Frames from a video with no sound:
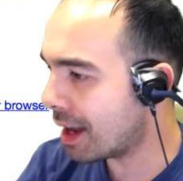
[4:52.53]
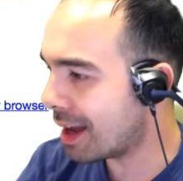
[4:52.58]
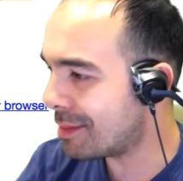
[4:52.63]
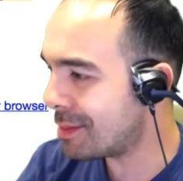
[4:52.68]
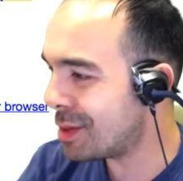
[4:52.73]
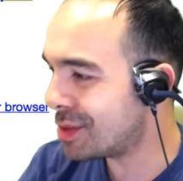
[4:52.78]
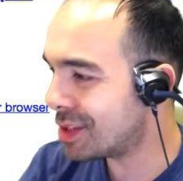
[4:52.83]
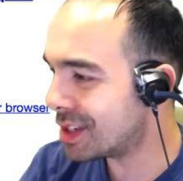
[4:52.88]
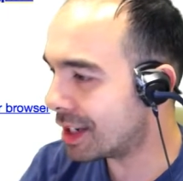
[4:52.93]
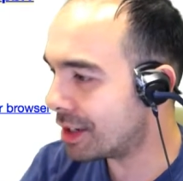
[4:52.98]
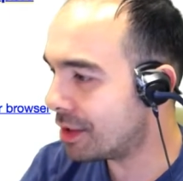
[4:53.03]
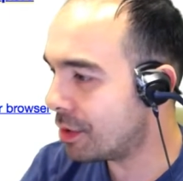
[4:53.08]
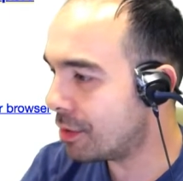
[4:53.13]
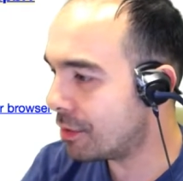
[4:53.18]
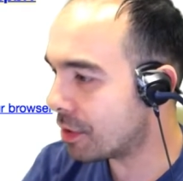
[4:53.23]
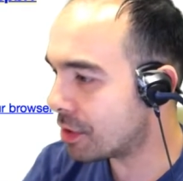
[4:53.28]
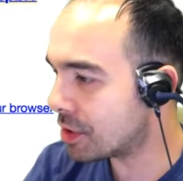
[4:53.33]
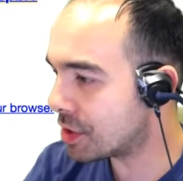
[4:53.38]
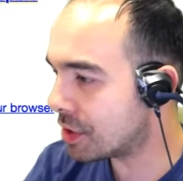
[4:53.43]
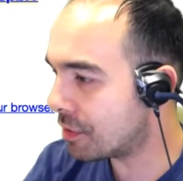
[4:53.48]
I'm using a new
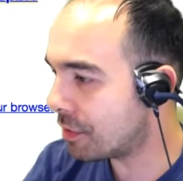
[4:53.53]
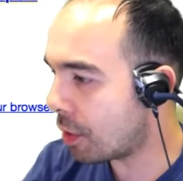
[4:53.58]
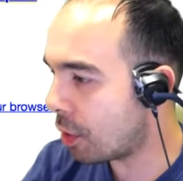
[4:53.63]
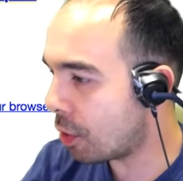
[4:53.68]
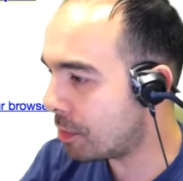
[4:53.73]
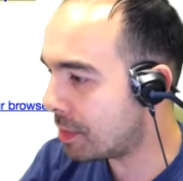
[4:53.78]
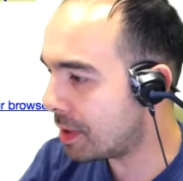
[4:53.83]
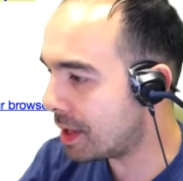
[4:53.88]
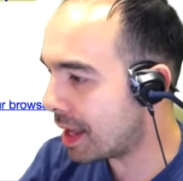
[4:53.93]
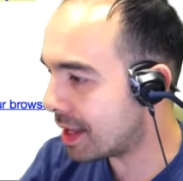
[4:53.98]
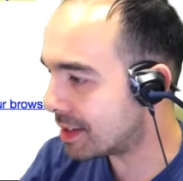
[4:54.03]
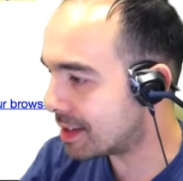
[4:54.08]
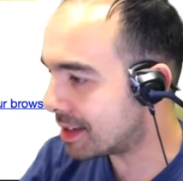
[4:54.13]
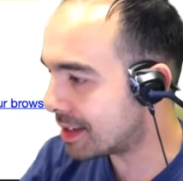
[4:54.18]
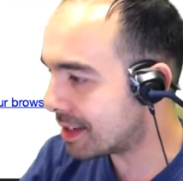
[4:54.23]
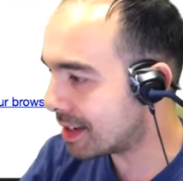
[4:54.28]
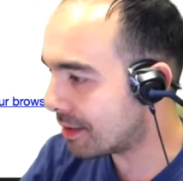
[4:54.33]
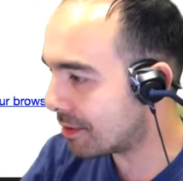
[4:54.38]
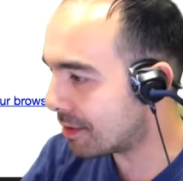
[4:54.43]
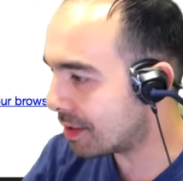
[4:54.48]
version of OBS.
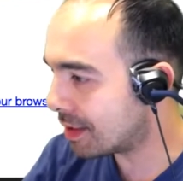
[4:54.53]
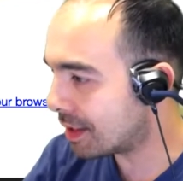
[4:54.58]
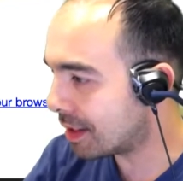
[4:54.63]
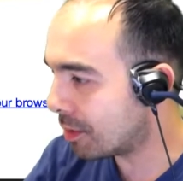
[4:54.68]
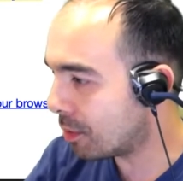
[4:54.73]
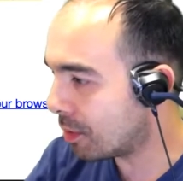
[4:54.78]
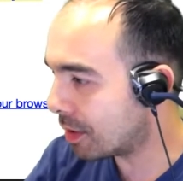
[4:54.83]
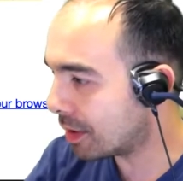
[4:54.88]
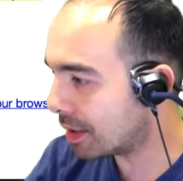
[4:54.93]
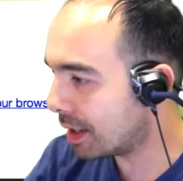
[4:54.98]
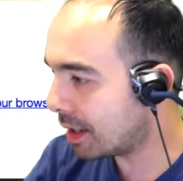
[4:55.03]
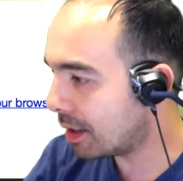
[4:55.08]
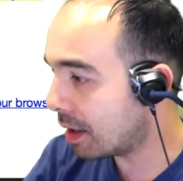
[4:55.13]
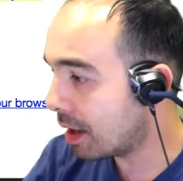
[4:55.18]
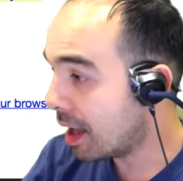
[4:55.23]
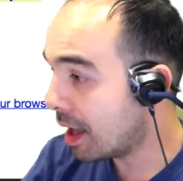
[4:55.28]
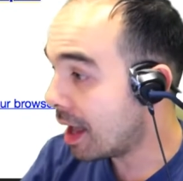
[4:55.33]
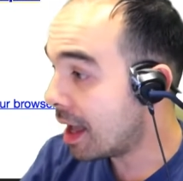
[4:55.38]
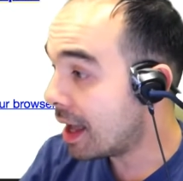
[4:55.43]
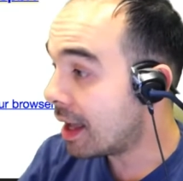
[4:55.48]
Is everything working?